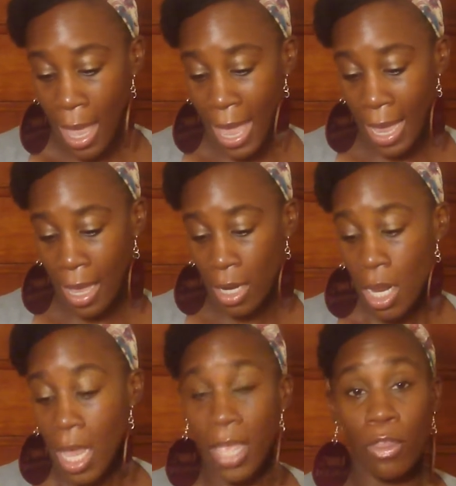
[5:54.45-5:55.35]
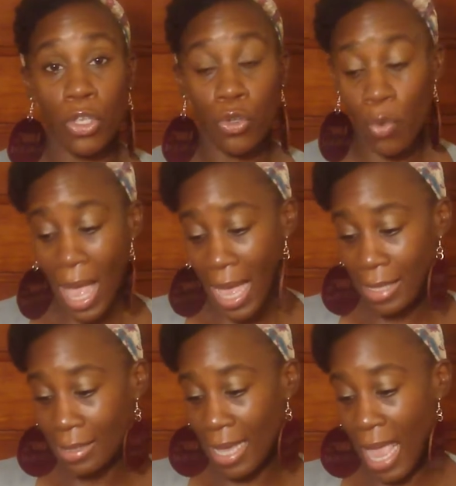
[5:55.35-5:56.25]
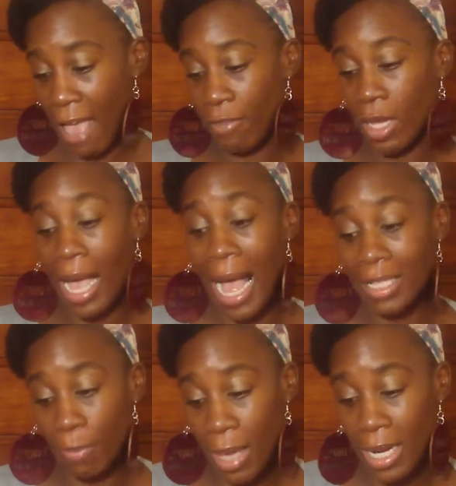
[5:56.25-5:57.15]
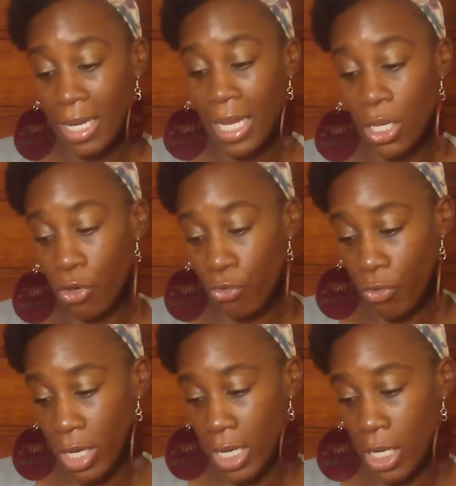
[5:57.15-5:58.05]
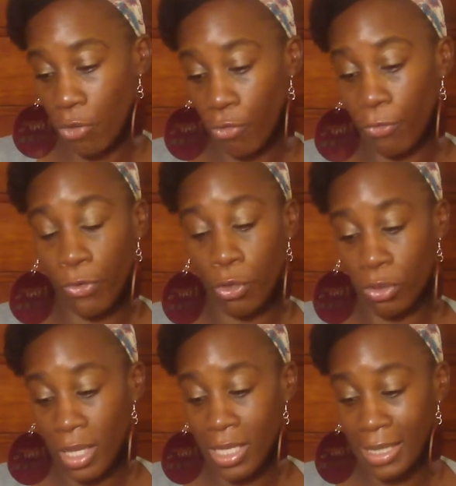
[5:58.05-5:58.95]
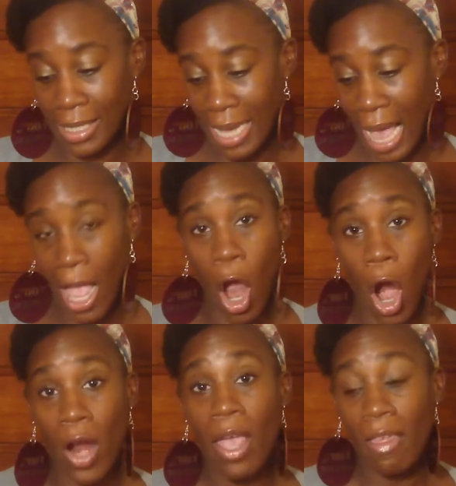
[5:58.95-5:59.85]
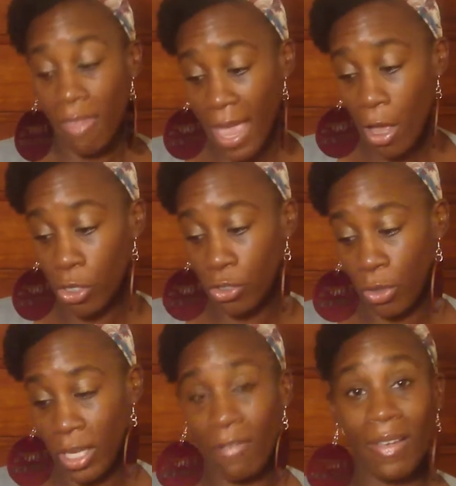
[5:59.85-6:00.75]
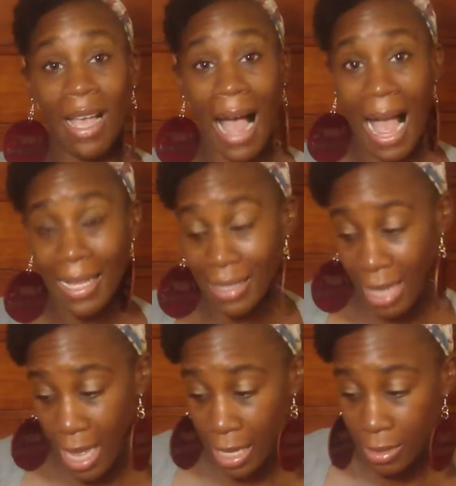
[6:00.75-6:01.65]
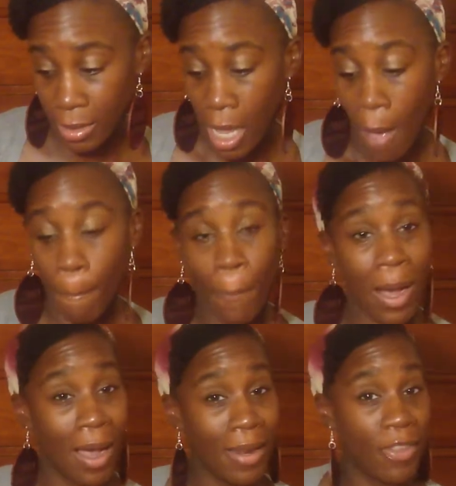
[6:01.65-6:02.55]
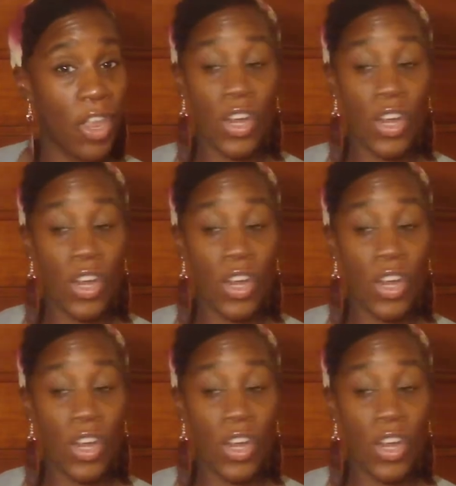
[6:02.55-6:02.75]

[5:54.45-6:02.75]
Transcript: And in the U S, they have the Cosmetic Ingredient Reviews, the C I R. They also give guidelines, but there